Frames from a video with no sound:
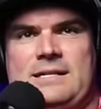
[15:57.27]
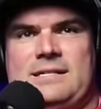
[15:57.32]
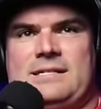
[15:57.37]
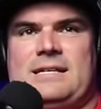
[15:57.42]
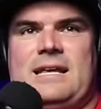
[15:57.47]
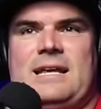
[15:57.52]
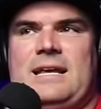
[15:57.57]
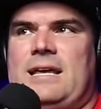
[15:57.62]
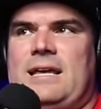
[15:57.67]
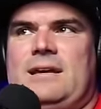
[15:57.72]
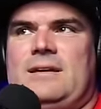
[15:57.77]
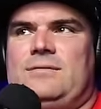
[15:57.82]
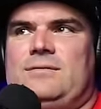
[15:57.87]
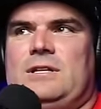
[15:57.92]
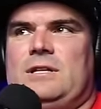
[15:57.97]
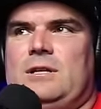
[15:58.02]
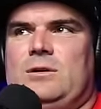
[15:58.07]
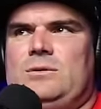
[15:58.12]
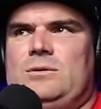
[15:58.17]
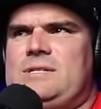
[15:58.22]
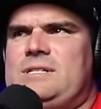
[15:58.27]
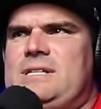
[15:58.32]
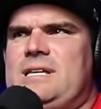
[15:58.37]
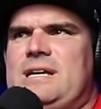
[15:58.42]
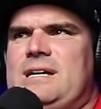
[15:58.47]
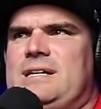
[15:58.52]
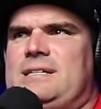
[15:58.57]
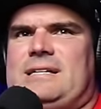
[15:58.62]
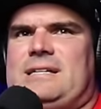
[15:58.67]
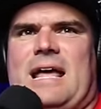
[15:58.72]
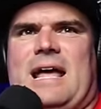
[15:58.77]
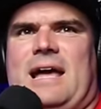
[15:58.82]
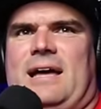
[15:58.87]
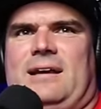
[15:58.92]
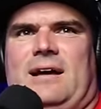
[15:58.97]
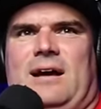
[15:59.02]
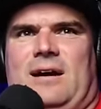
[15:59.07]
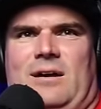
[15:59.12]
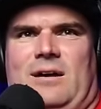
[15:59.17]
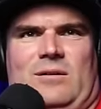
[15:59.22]
the sinking of the
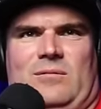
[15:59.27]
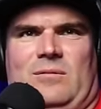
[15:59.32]
Lusitania